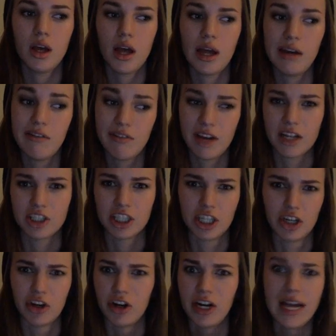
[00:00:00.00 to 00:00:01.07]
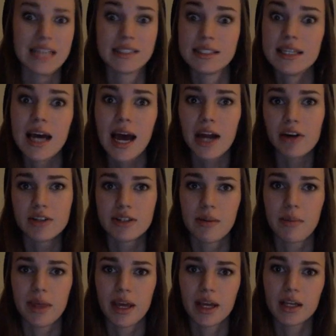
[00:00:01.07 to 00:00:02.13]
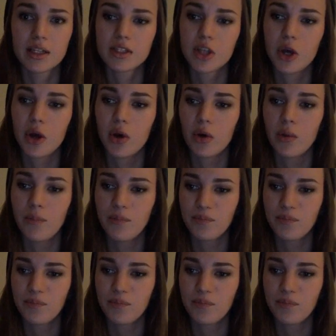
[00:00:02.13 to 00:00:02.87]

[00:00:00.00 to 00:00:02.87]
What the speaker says: an infection or an STI or something. So